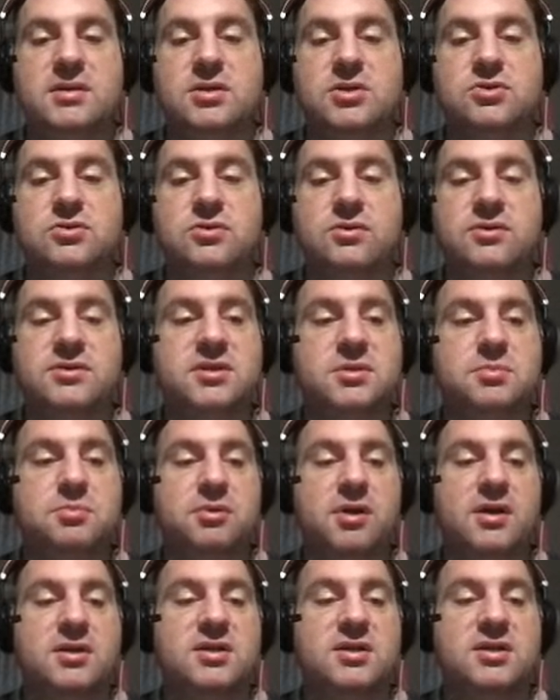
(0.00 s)
controls this
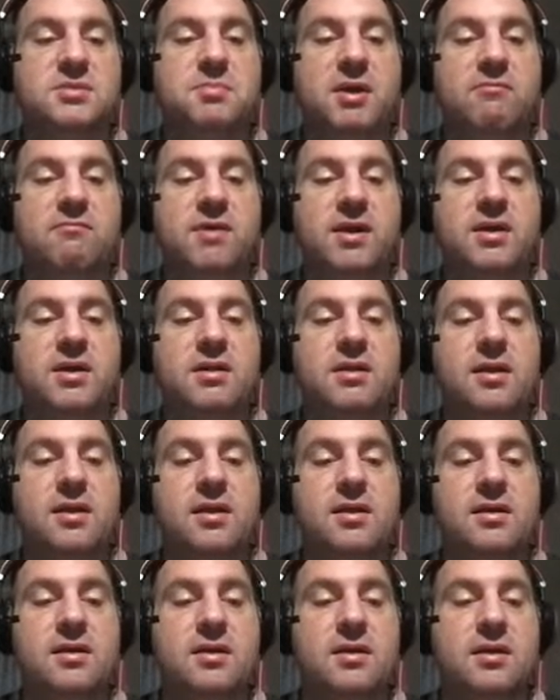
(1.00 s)
process by
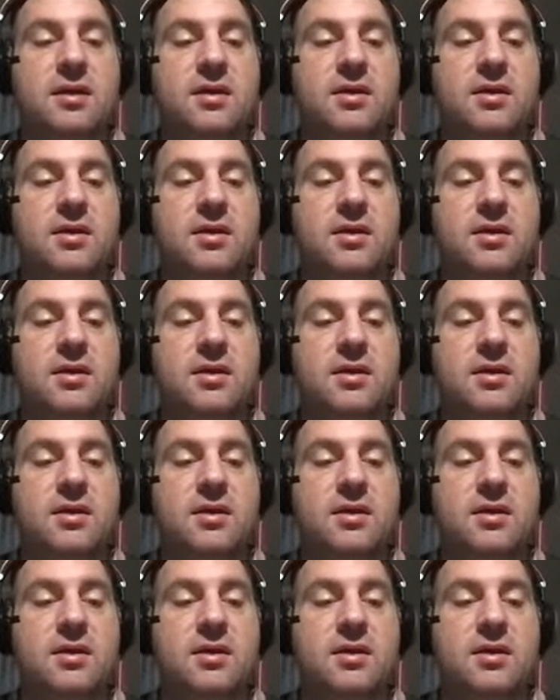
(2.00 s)
regulating